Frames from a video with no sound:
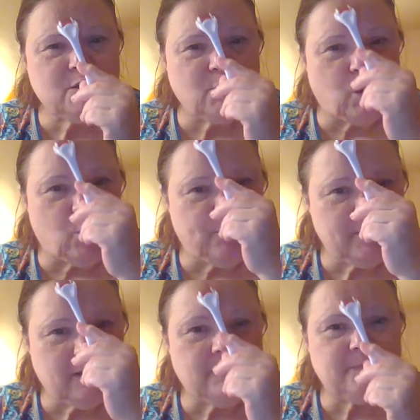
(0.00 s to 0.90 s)
to
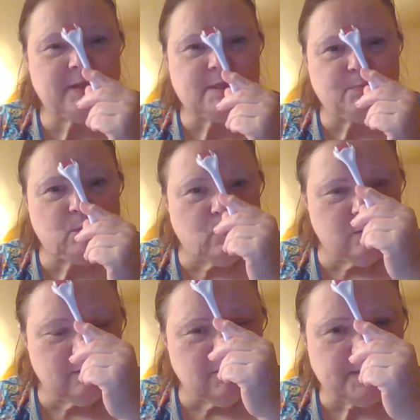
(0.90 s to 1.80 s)
open up these
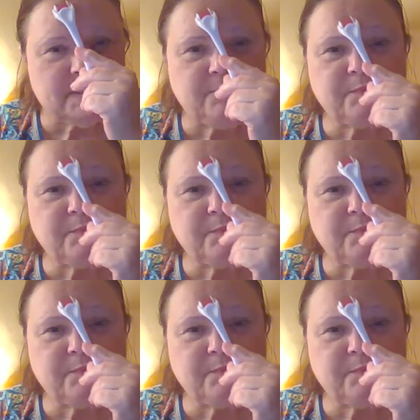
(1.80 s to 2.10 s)
pores.